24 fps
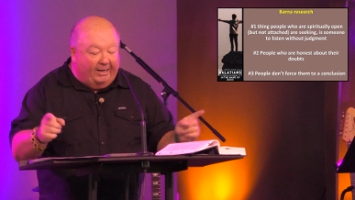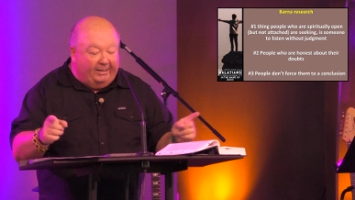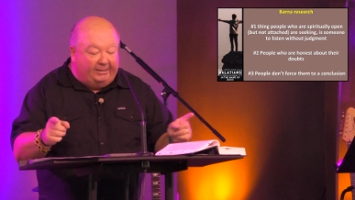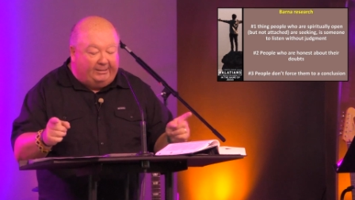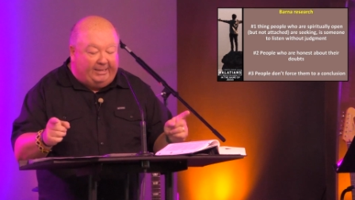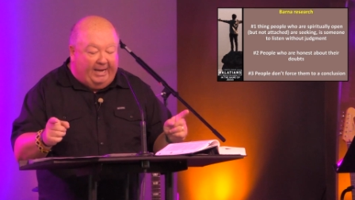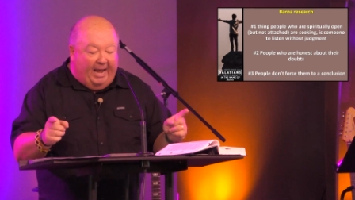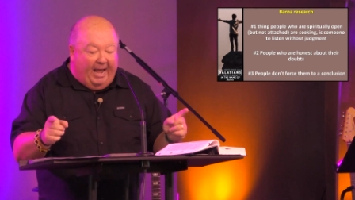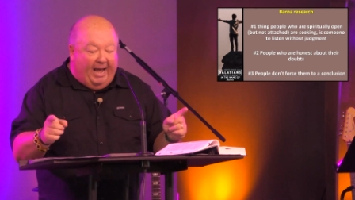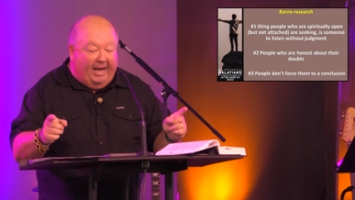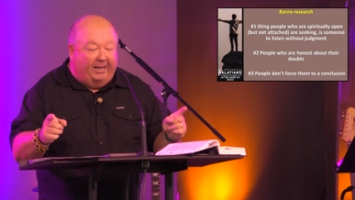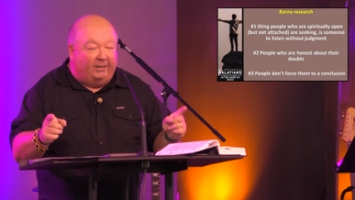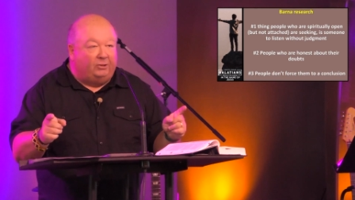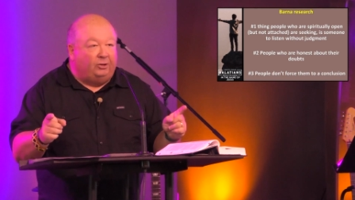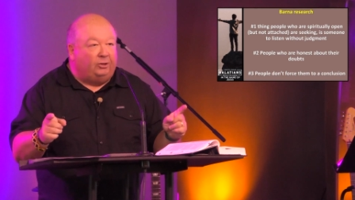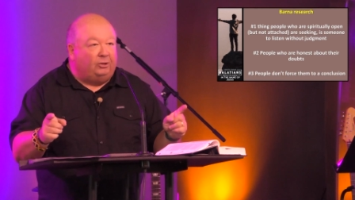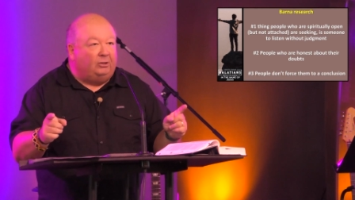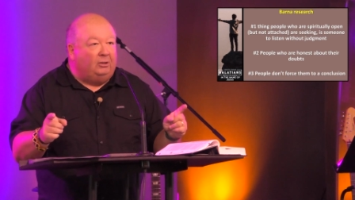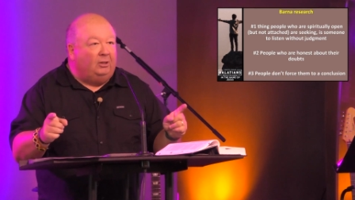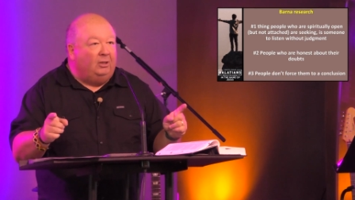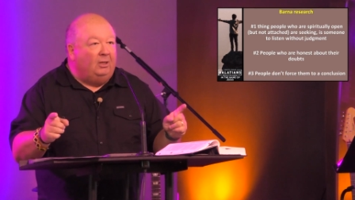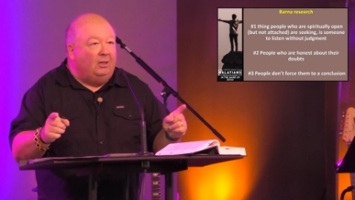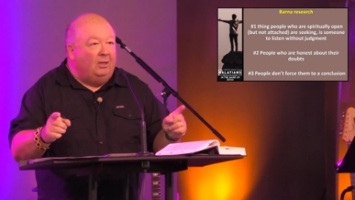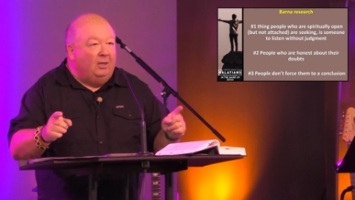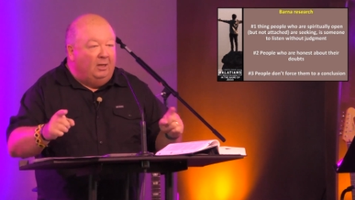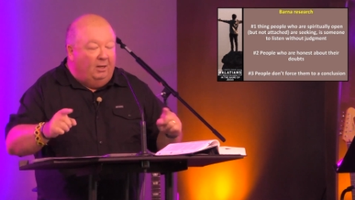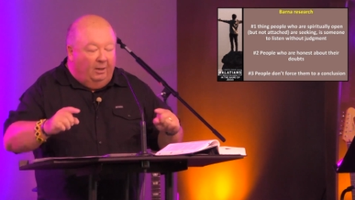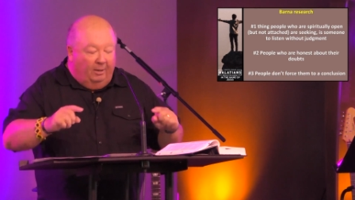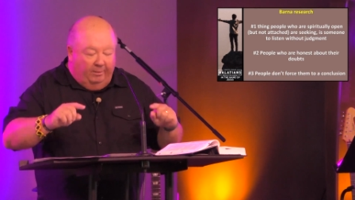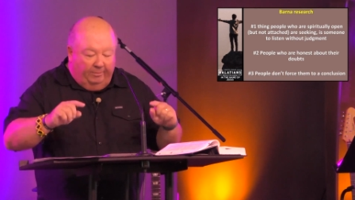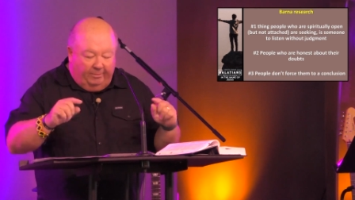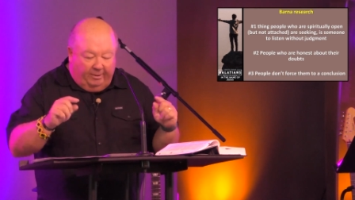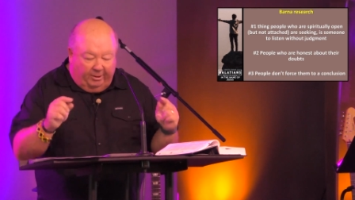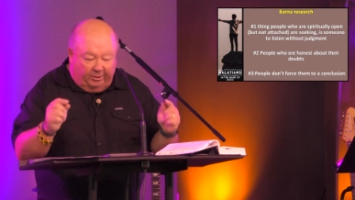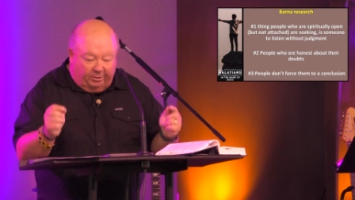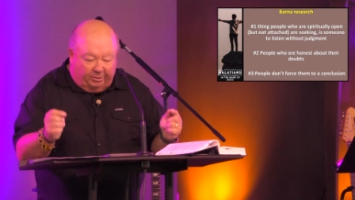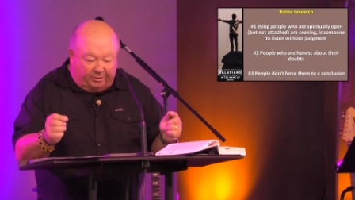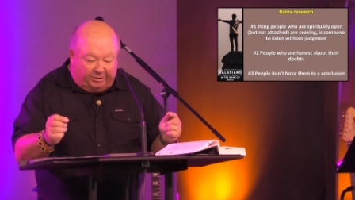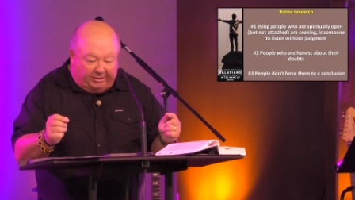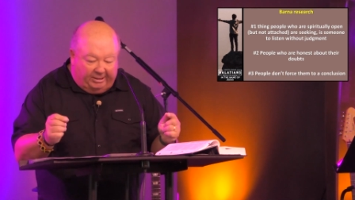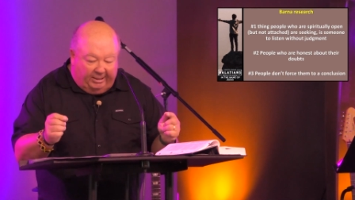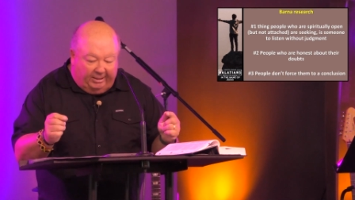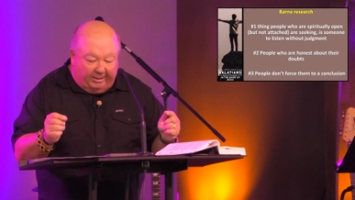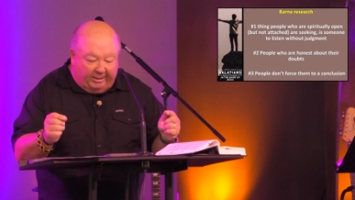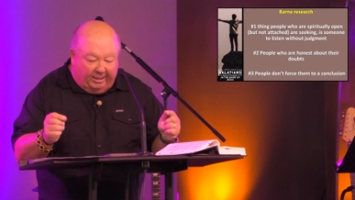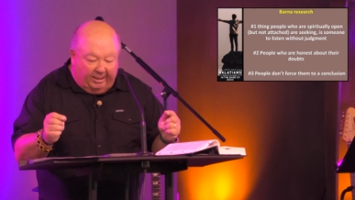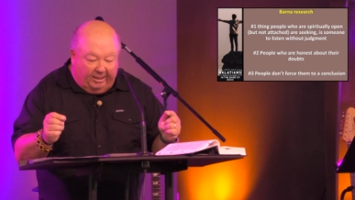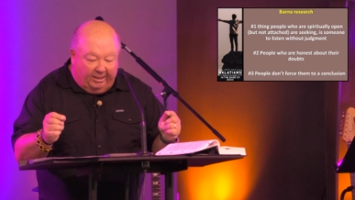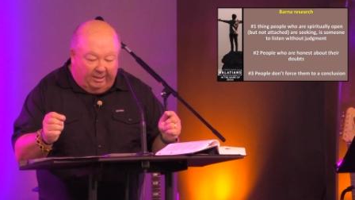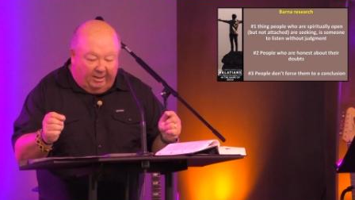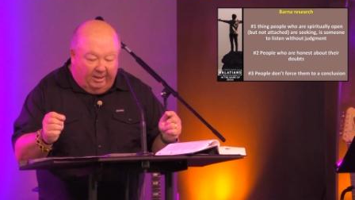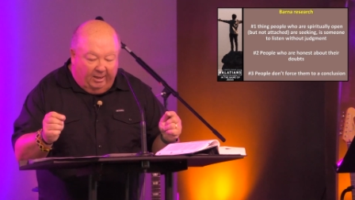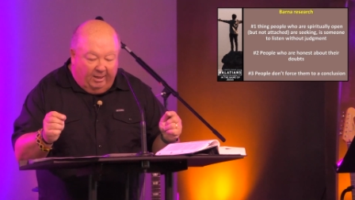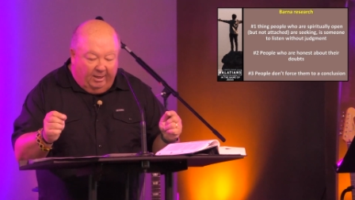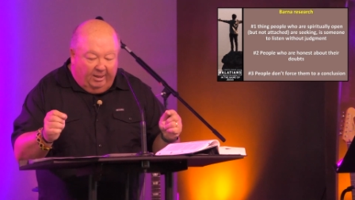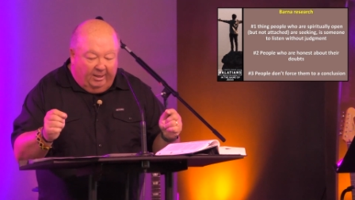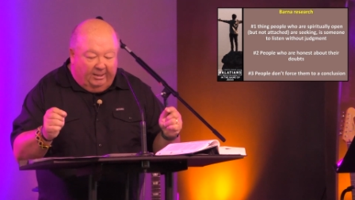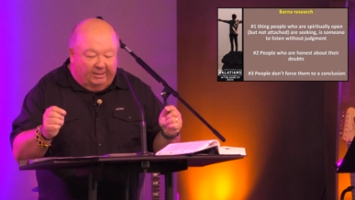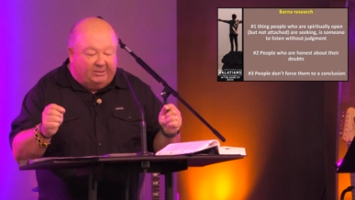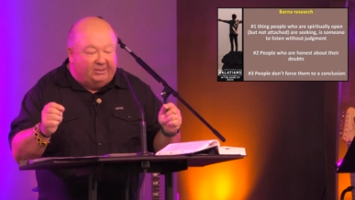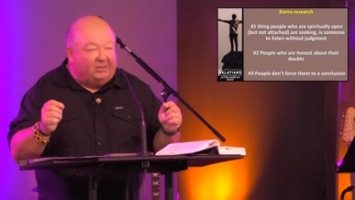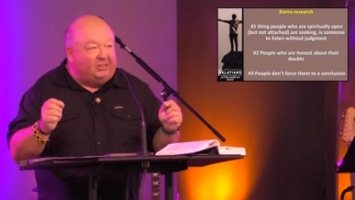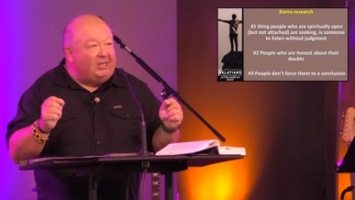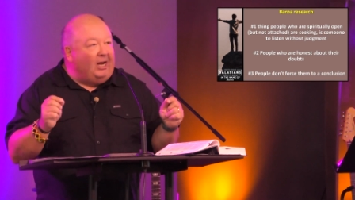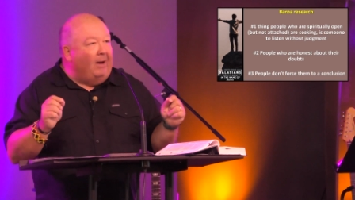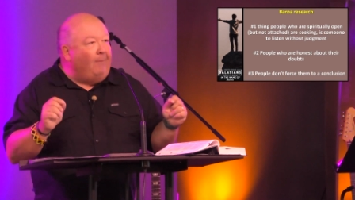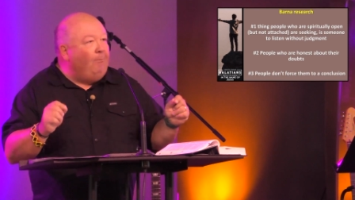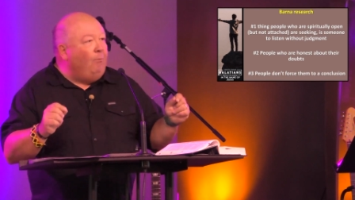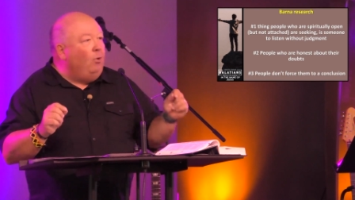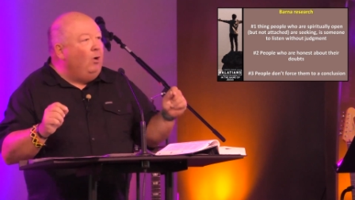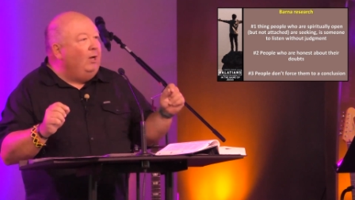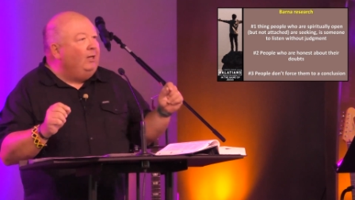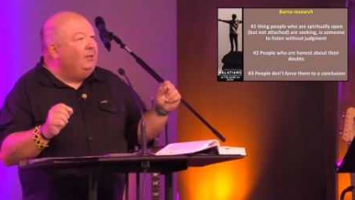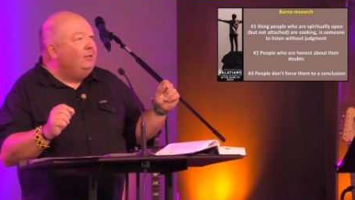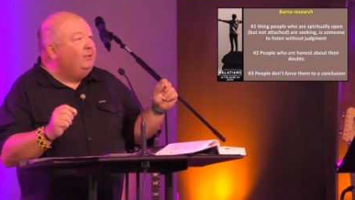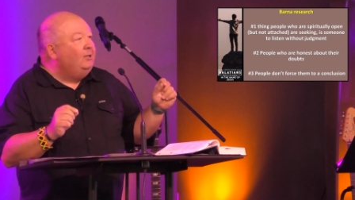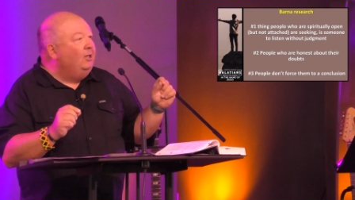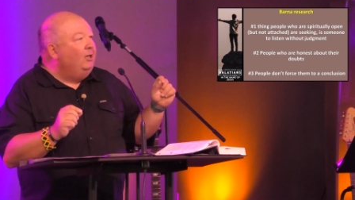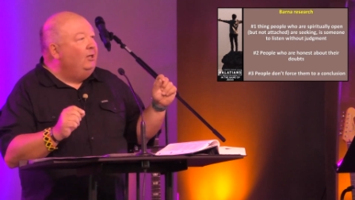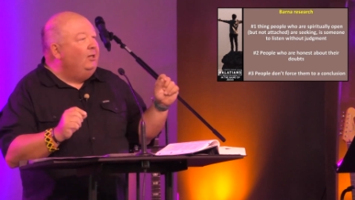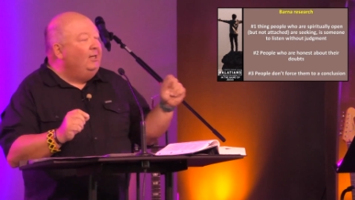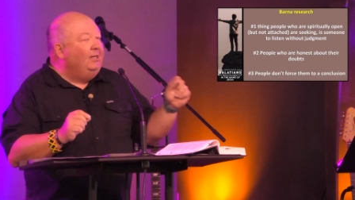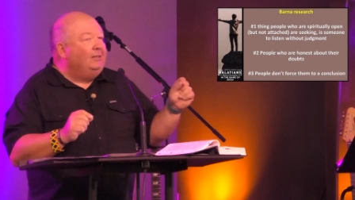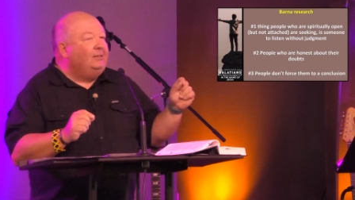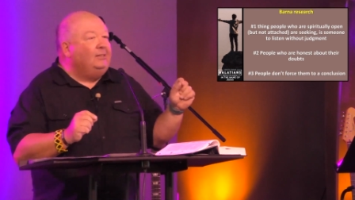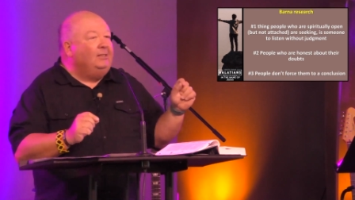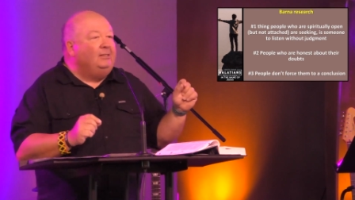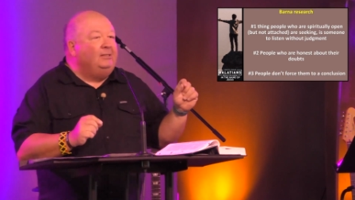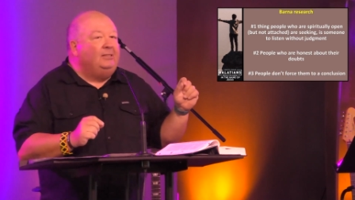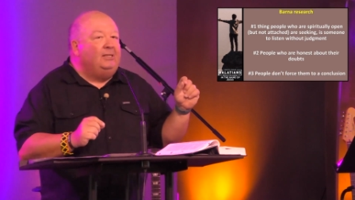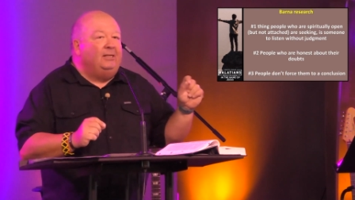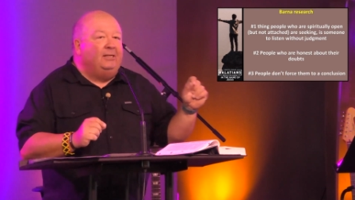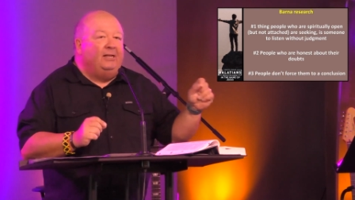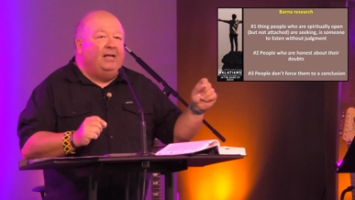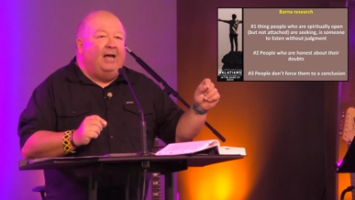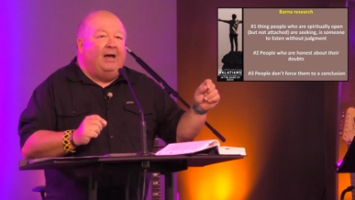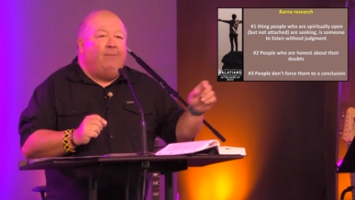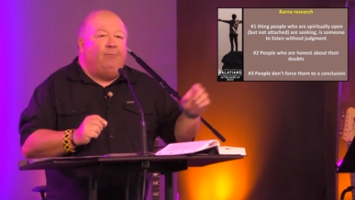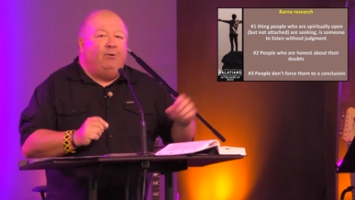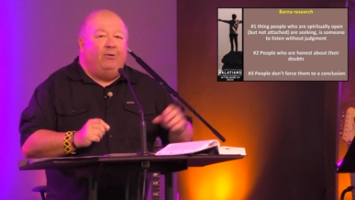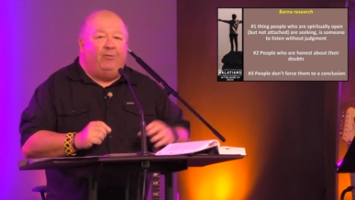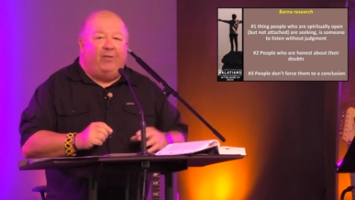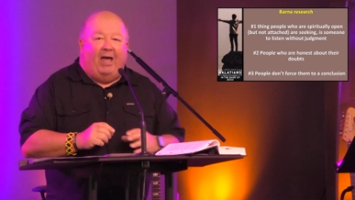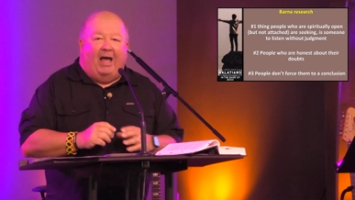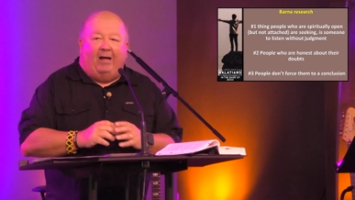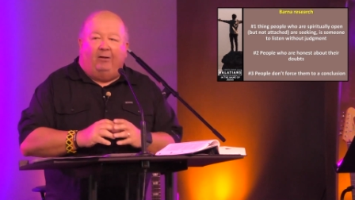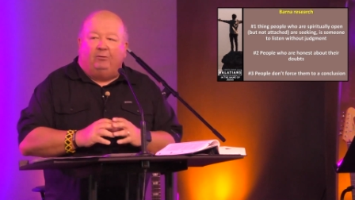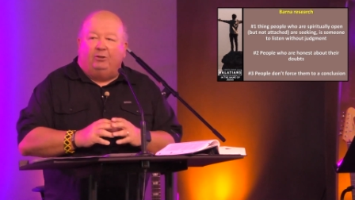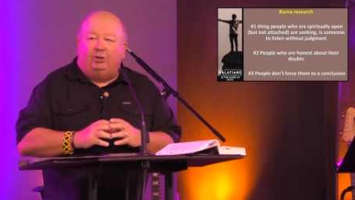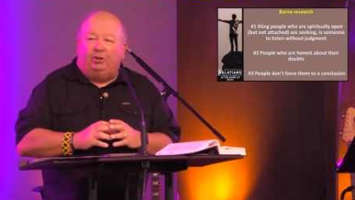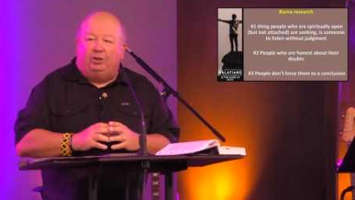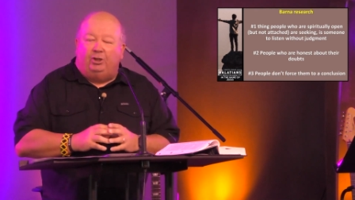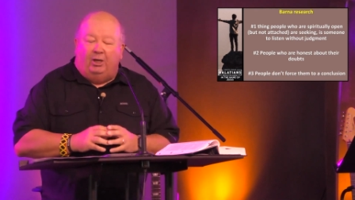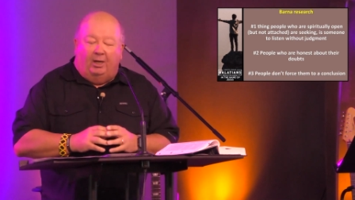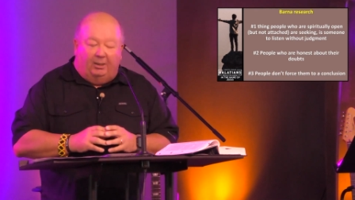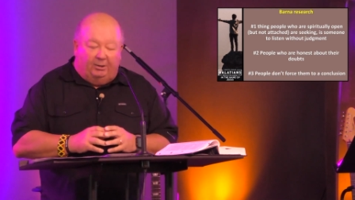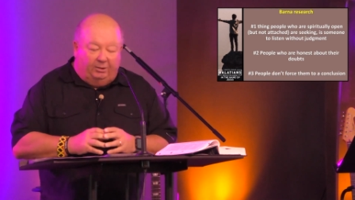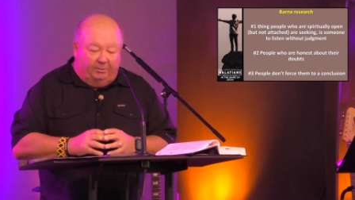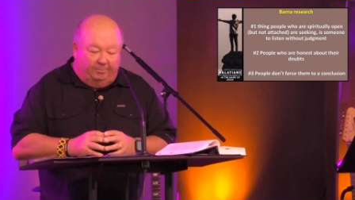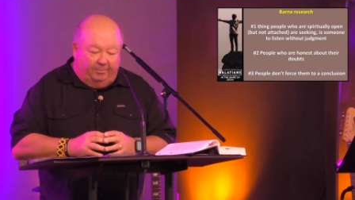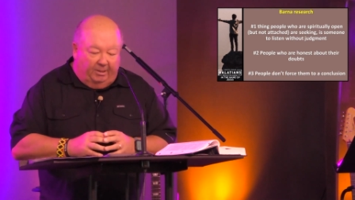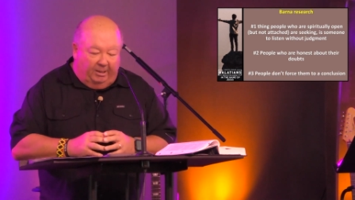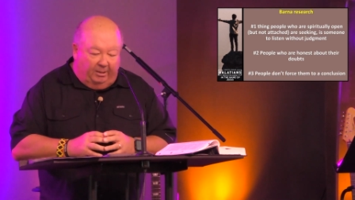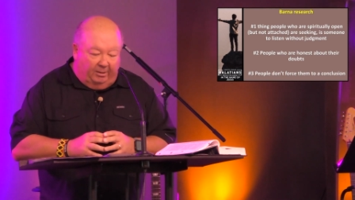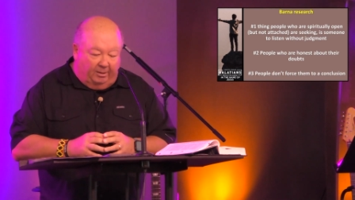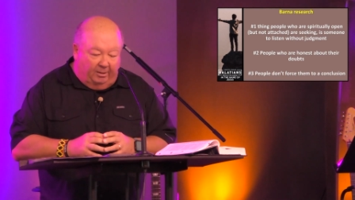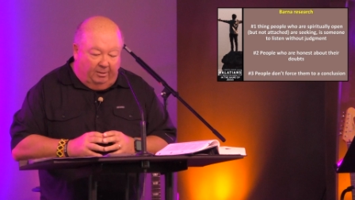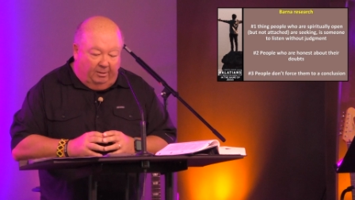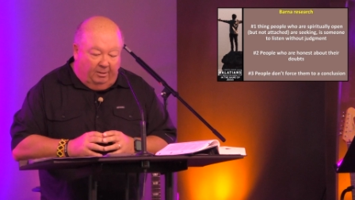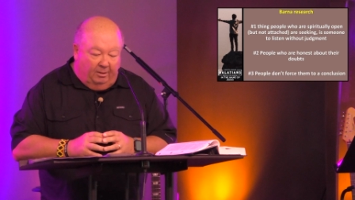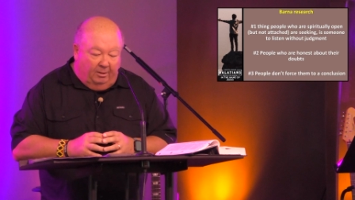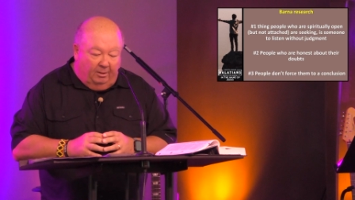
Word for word: attached, that are seeking, is someone to listen to them without judgment.